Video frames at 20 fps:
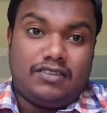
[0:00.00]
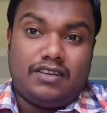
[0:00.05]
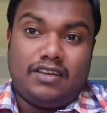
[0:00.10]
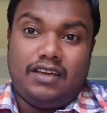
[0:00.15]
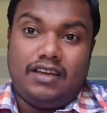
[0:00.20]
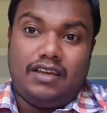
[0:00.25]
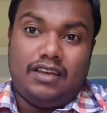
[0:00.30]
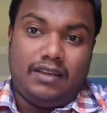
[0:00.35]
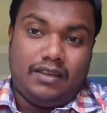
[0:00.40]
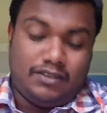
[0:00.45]

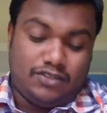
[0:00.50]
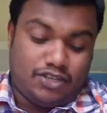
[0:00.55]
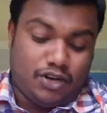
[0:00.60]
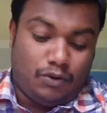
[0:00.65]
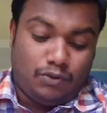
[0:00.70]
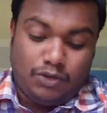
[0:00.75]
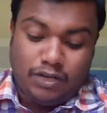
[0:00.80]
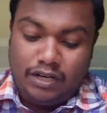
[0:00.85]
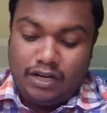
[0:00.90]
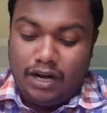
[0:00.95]
he
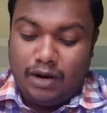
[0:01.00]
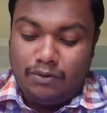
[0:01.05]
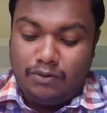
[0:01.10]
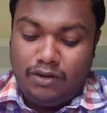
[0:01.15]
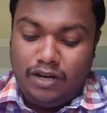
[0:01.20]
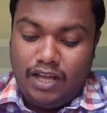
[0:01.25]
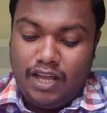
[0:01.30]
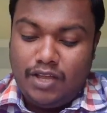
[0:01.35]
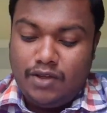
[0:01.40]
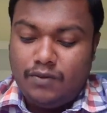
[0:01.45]
shouted
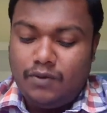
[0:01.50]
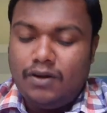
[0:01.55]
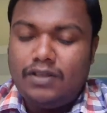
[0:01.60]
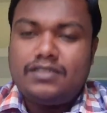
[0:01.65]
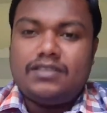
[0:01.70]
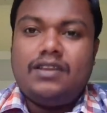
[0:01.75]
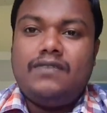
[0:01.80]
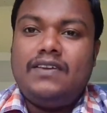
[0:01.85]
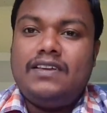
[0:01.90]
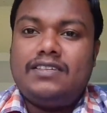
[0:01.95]
loudly,
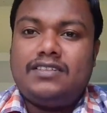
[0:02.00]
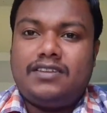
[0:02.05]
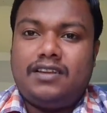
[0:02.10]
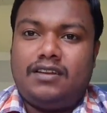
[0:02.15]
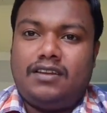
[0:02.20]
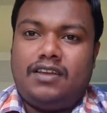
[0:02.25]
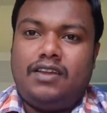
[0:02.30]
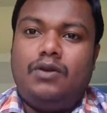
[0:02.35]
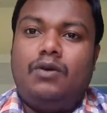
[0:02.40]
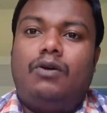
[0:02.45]
"Yours
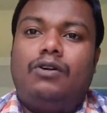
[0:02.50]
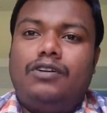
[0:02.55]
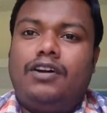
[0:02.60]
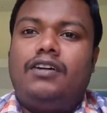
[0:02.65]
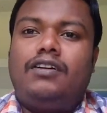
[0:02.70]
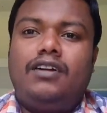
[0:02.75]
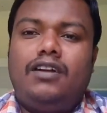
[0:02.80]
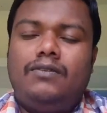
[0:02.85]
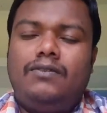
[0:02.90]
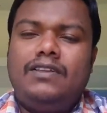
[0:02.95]
Livingston," he
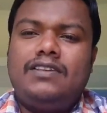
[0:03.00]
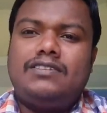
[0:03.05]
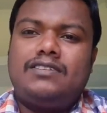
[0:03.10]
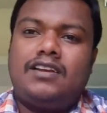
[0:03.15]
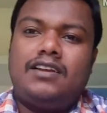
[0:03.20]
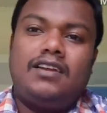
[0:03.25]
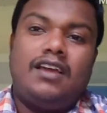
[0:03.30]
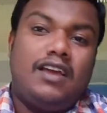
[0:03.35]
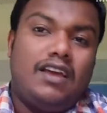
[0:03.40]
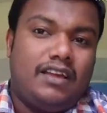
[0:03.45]
ordered to
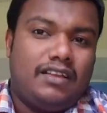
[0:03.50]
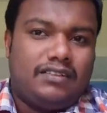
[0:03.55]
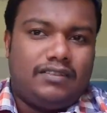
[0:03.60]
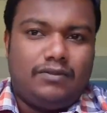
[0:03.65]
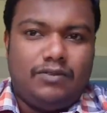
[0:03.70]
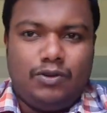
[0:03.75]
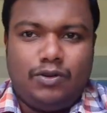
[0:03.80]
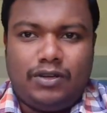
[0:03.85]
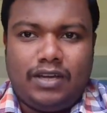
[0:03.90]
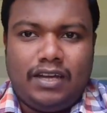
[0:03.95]
Livingston,
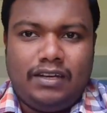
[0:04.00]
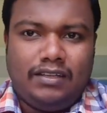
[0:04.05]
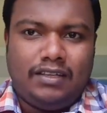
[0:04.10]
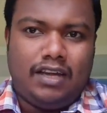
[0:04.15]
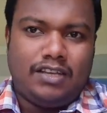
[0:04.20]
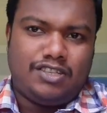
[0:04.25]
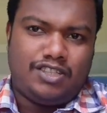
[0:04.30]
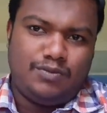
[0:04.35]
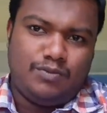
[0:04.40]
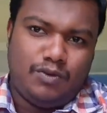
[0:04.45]
"You can
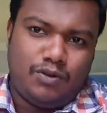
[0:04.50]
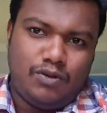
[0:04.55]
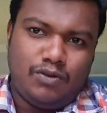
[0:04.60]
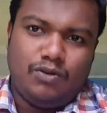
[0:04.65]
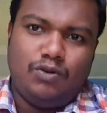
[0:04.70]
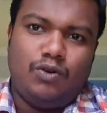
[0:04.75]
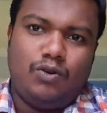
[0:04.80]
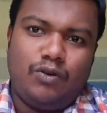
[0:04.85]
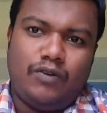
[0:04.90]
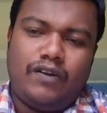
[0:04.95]
catch the ball,
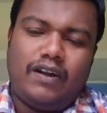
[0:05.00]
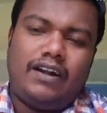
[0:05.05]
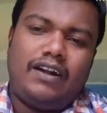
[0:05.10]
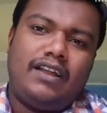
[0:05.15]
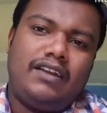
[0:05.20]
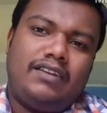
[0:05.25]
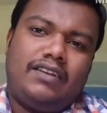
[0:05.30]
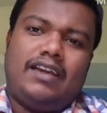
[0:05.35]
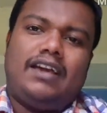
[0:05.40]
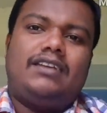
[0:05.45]
go run
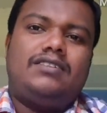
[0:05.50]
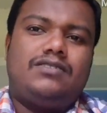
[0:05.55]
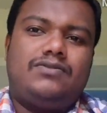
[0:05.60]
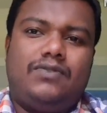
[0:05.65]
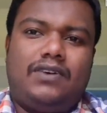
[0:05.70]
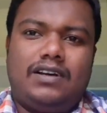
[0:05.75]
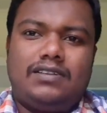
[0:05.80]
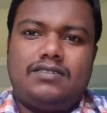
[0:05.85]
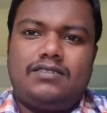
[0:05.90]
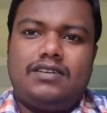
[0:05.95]
and catch
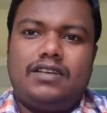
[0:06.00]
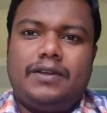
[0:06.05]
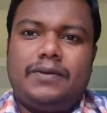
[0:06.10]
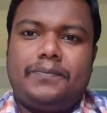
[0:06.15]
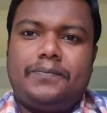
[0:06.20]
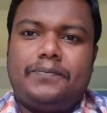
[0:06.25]
fastly."